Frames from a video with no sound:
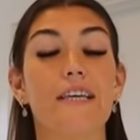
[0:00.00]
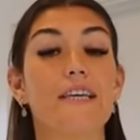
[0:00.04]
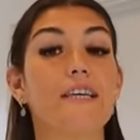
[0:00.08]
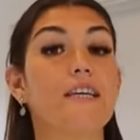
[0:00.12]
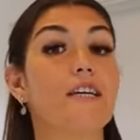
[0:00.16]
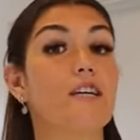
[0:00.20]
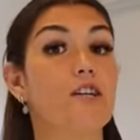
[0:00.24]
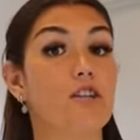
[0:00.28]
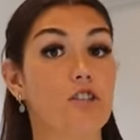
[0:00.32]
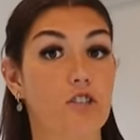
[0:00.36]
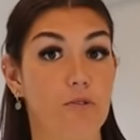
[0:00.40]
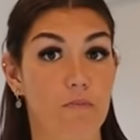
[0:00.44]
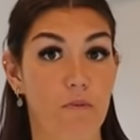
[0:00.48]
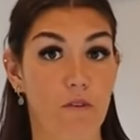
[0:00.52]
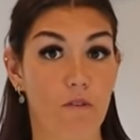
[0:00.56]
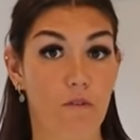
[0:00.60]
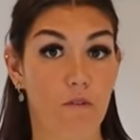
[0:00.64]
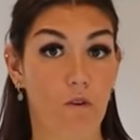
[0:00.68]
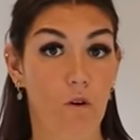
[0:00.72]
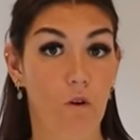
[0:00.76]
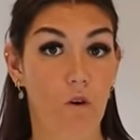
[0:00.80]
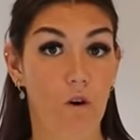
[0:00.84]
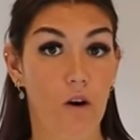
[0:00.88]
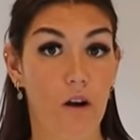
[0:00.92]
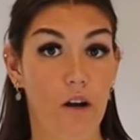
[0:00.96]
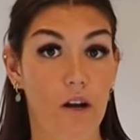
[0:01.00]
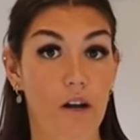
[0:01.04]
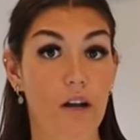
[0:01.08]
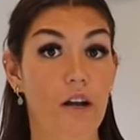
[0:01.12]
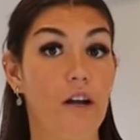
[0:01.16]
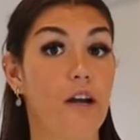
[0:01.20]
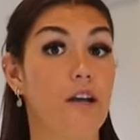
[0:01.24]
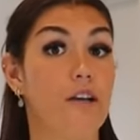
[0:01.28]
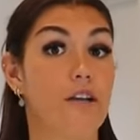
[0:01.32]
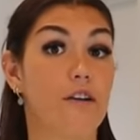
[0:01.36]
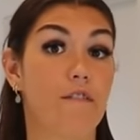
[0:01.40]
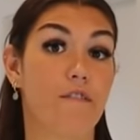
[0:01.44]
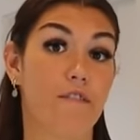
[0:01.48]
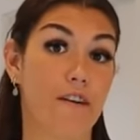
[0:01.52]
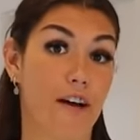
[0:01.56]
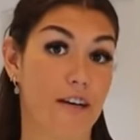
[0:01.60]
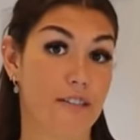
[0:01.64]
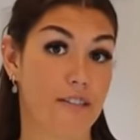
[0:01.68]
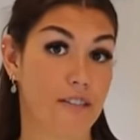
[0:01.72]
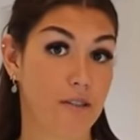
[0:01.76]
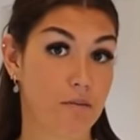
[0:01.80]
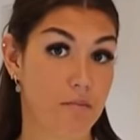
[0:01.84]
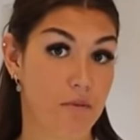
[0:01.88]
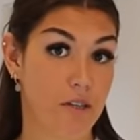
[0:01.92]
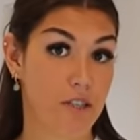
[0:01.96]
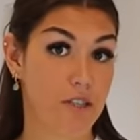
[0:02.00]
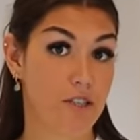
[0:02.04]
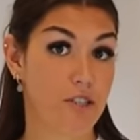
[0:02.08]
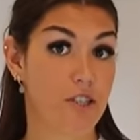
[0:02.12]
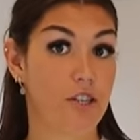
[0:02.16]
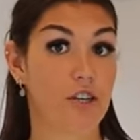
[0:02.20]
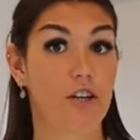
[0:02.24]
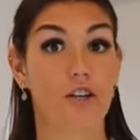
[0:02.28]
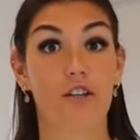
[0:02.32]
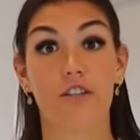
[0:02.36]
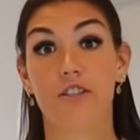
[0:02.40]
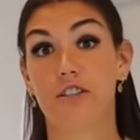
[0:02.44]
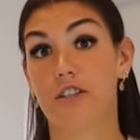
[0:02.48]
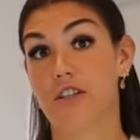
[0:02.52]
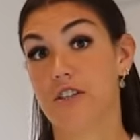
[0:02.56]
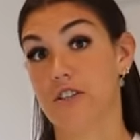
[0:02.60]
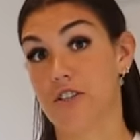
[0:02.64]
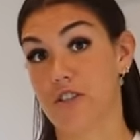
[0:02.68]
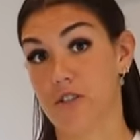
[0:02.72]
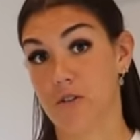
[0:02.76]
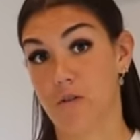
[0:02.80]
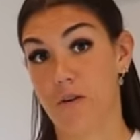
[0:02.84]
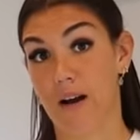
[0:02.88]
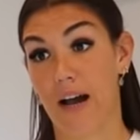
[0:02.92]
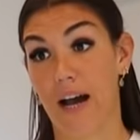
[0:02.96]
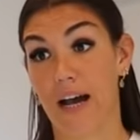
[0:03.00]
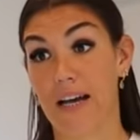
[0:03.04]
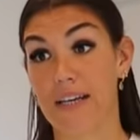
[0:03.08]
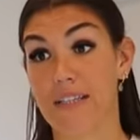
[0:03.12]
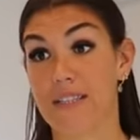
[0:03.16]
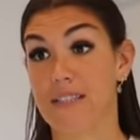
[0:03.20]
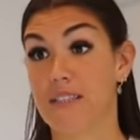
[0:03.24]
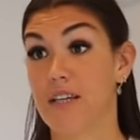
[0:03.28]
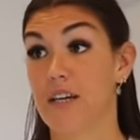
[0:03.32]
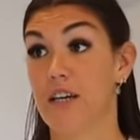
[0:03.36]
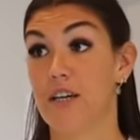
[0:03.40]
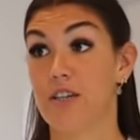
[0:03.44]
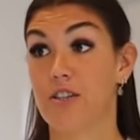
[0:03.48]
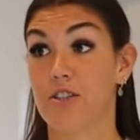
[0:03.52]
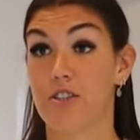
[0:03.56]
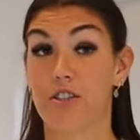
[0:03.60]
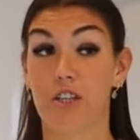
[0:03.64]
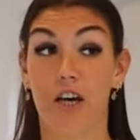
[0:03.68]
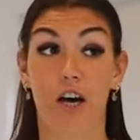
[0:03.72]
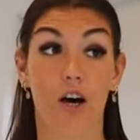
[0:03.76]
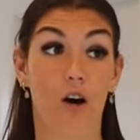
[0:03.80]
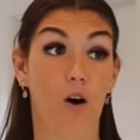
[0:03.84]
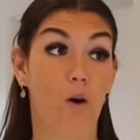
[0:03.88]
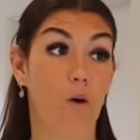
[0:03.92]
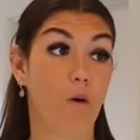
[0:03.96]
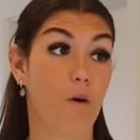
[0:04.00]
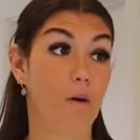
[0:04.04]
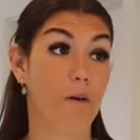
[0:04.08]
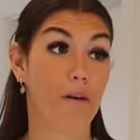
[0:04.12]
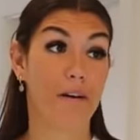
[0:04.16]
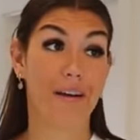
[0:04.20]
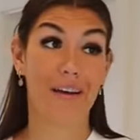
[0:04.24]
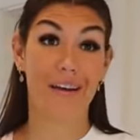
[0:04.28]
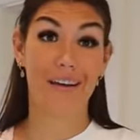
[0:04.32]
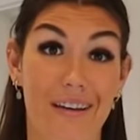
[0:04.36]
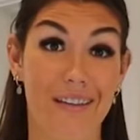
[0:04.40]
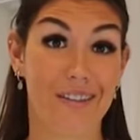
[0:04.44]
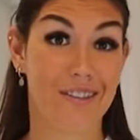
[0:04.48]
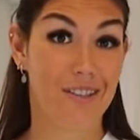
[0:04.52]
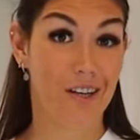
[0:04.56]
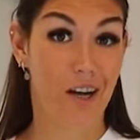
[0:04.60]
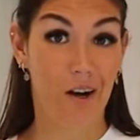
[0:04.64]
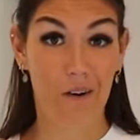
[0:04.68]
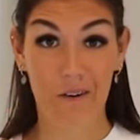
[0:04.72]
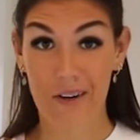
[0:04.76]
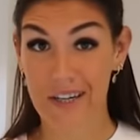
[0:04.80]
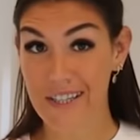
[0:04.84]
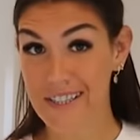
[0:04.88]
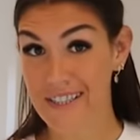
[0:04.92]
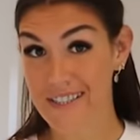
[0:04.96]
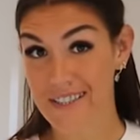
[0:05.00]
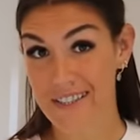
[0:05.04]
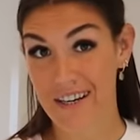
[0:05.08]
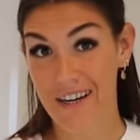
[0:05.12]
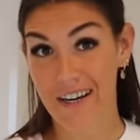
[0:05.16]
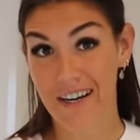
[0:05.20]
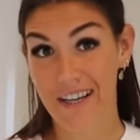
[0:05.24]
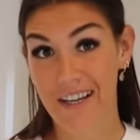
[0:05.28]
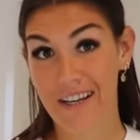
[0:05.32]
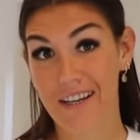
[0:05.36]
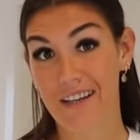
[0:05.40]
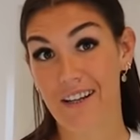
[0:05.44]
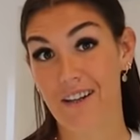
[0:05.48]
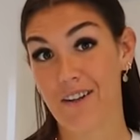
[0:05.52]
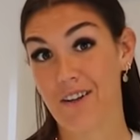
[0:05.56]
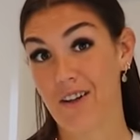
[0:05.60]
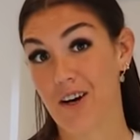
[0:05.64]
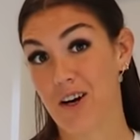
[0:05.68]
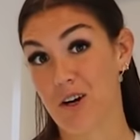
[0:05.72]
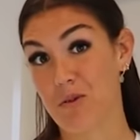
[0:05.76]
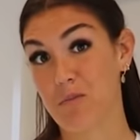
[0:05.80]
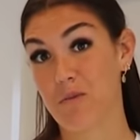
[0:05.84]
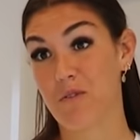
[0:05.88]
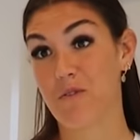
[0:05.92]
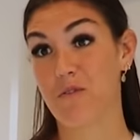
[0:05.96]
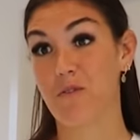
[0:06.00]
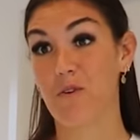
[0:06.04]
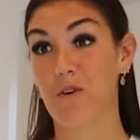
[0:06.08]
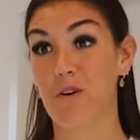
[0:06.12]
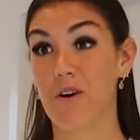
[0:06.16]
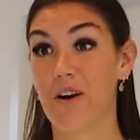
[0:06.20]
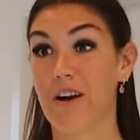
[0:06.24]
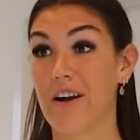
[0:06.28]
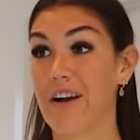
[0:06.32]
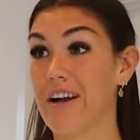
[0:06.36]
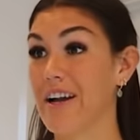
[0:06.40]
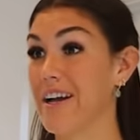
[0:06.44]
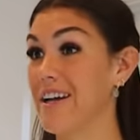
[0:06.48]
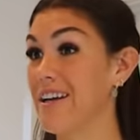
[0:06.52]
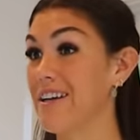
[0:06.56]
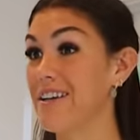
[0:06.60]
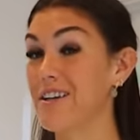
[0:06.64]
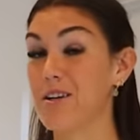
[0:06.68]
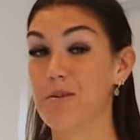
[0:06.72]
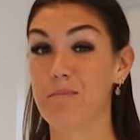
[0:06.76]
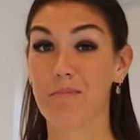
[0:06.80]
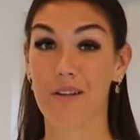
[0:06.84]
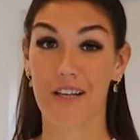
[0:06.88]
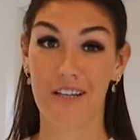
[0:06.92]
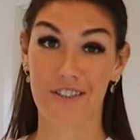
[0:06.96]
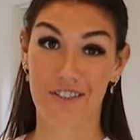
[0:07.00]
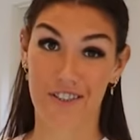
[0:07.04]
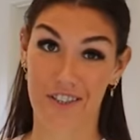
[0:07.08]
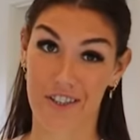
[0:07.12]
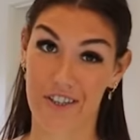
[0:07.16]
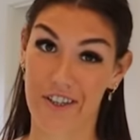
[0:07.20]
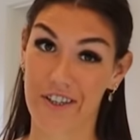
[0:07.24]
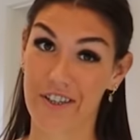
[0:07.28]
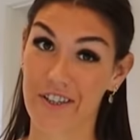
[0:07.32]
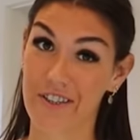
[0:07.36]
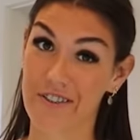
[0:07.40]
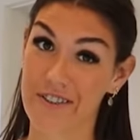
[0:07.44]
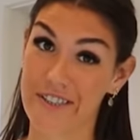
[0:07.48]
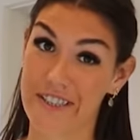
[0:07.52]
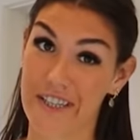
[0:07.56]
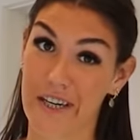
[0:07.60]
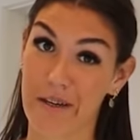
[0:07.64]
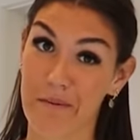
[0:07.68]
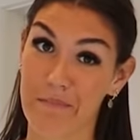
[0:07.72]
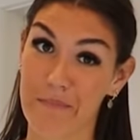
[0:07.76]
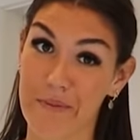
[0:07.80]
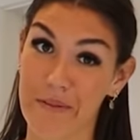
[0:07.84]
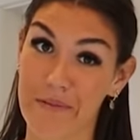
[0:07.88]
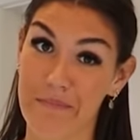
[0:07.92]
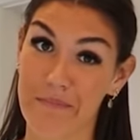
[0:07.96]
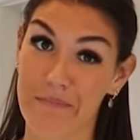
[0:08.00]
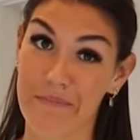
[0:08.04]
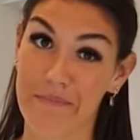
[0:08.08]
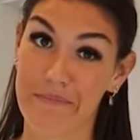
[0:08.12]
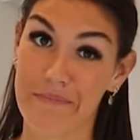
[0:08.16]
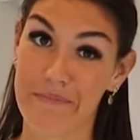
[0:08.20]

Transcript: years before your fasting blood sugar starts to rise. So it's already started long before your blood sugar goes up.